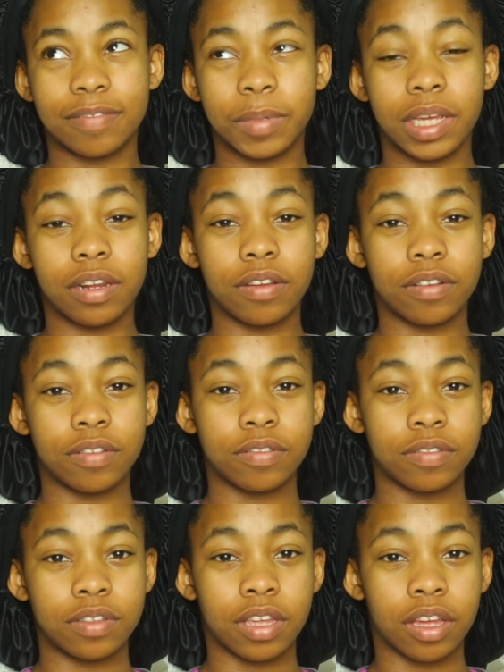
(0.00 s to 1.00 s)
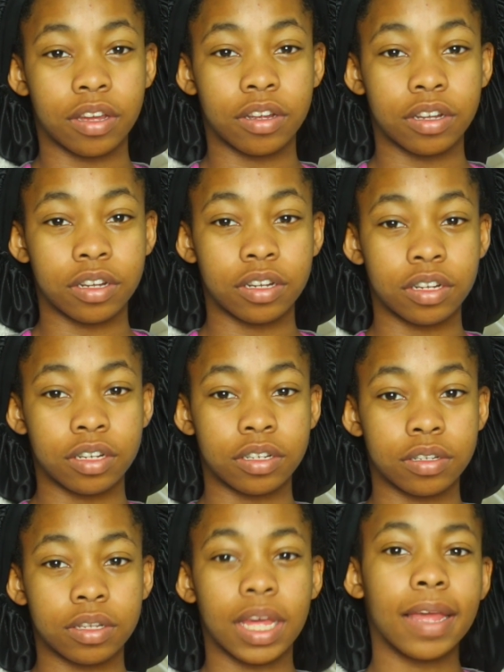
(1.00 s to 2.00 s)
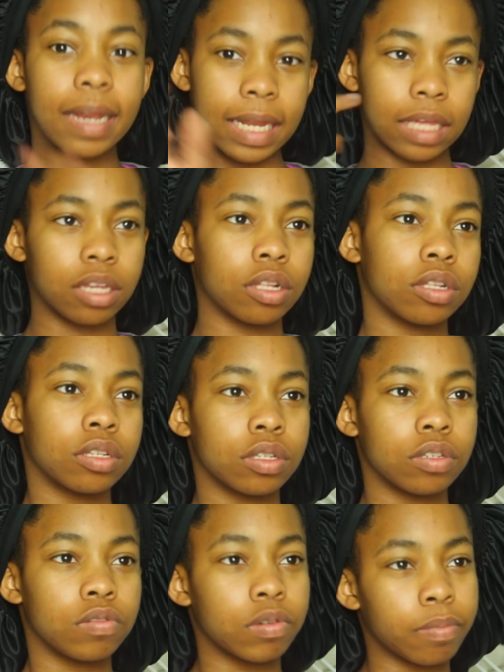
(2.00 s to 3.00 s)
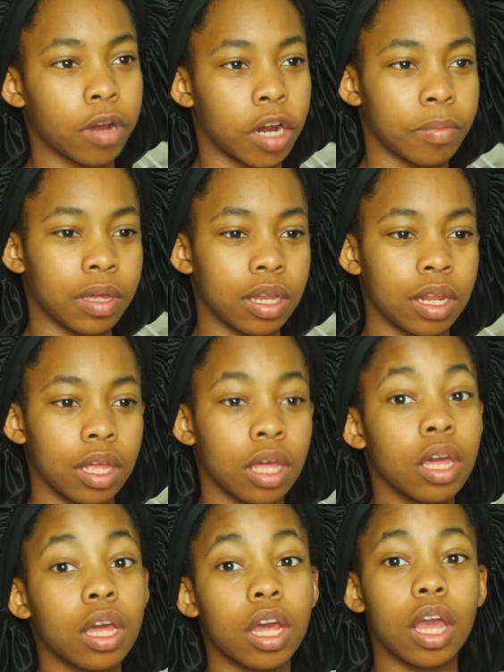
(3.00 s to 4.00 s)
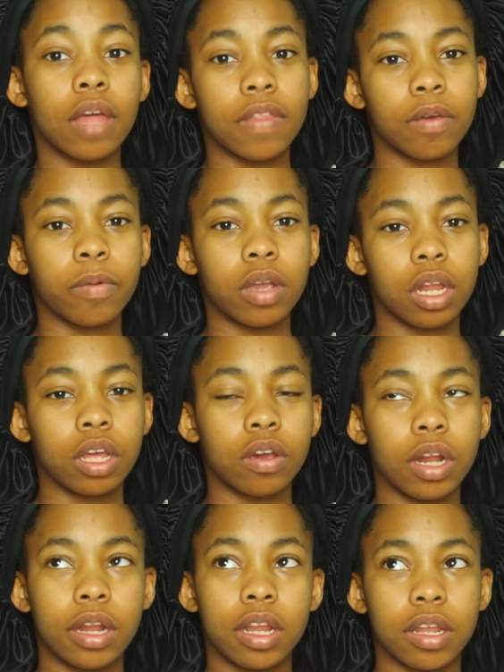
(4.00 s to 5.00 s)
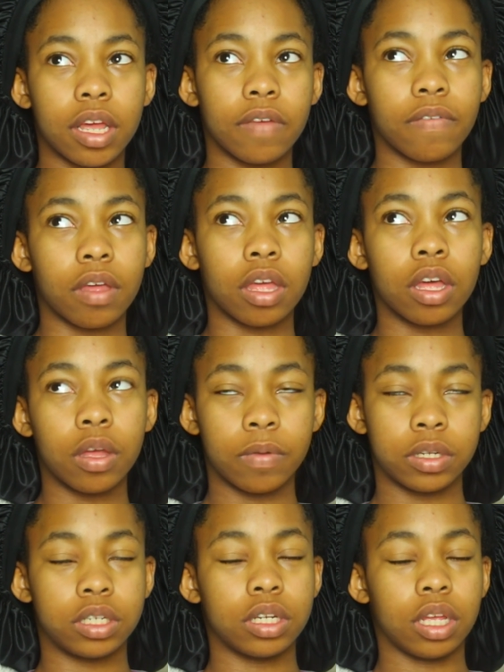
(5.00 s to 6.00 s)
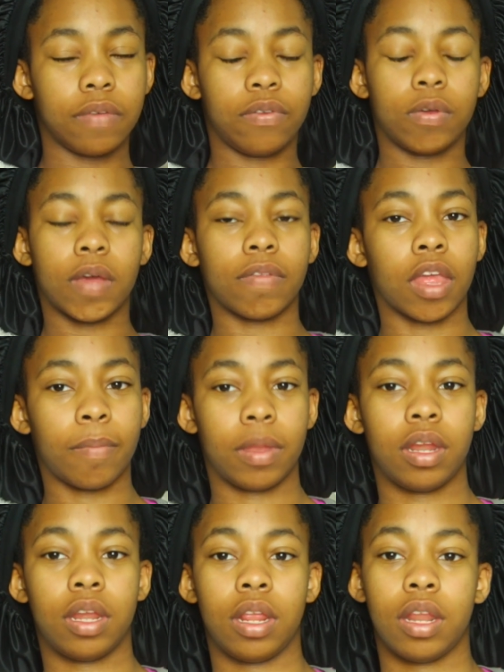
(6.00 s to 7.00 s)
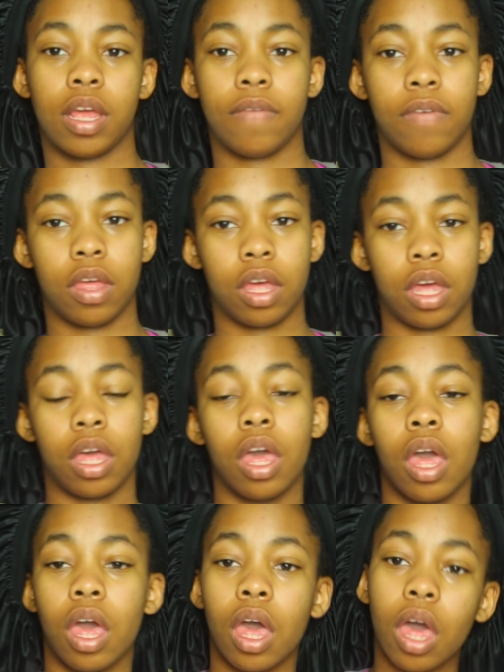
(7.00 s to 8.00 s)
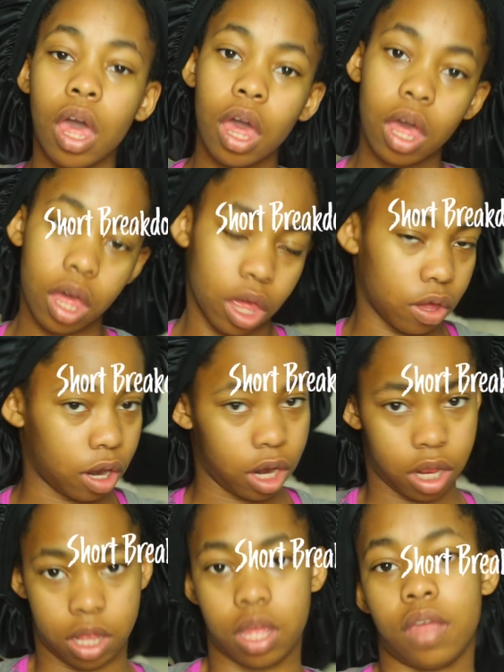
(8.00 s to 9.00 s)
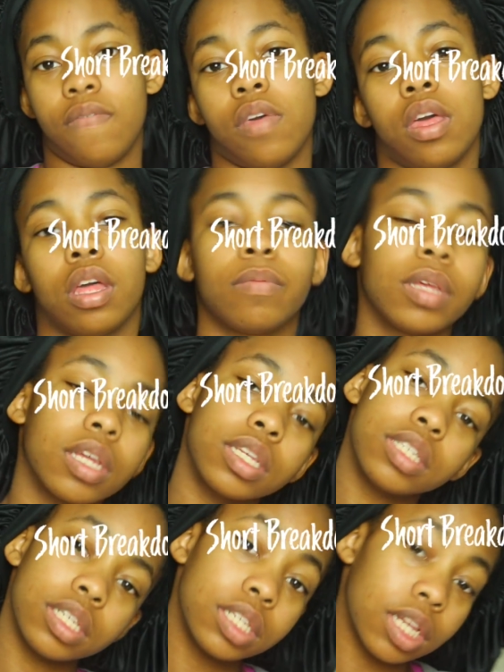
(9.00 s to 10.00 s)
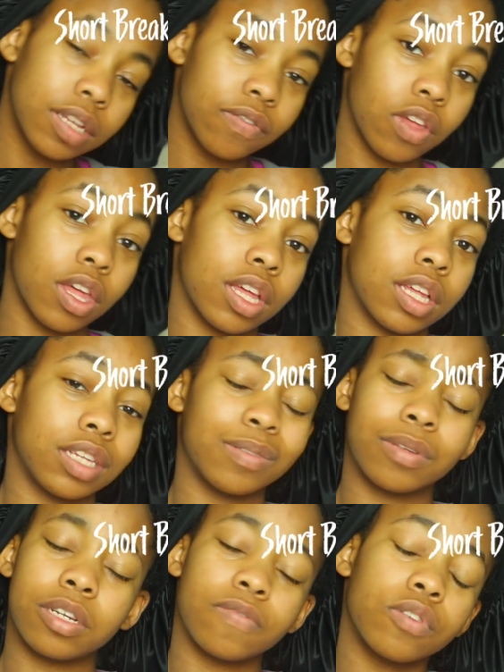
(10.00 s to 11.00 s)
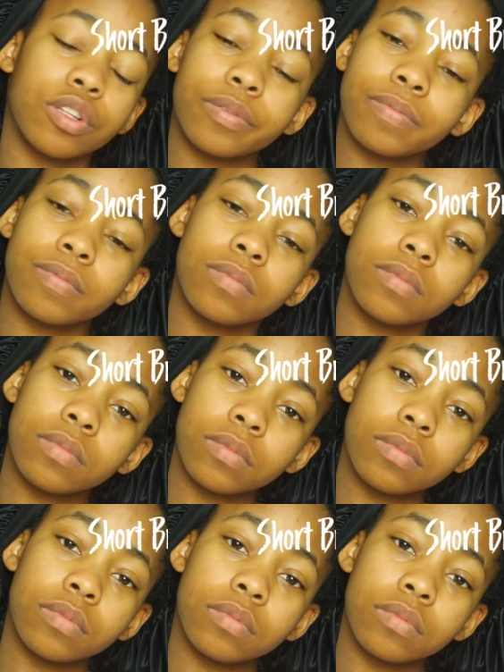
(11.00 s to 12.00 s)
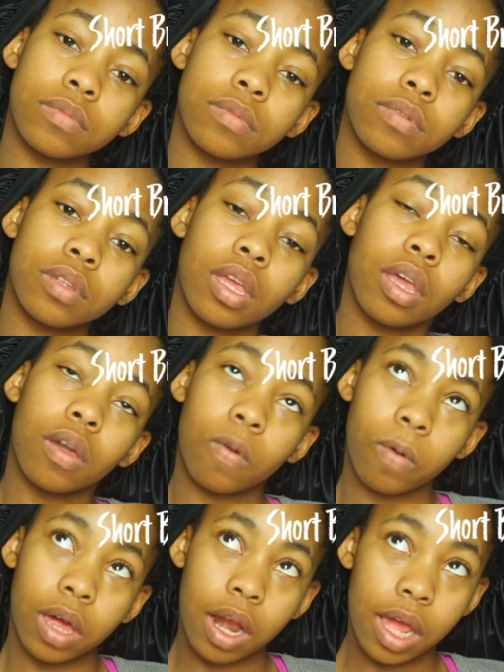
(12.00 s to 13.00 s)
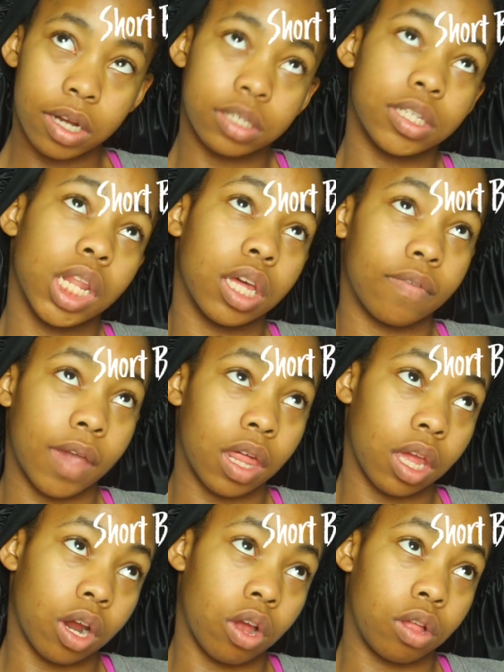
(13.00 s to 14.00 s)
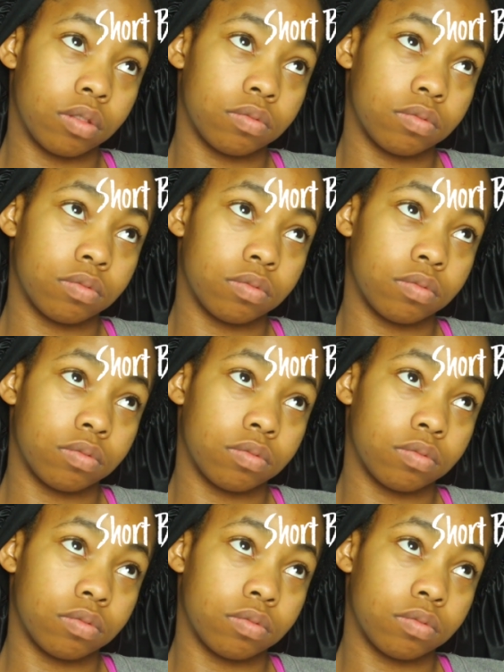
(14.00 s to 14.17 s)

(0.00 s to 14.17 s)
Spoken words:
We gotta go get her ideal new apartment, and then we're gonna go to Din Tai Fung, which, if you have not been to Din Tai Fung, go to Din Tai Fung, because Din Tai Fung is wonderful. Why did I just sound like a valley girl?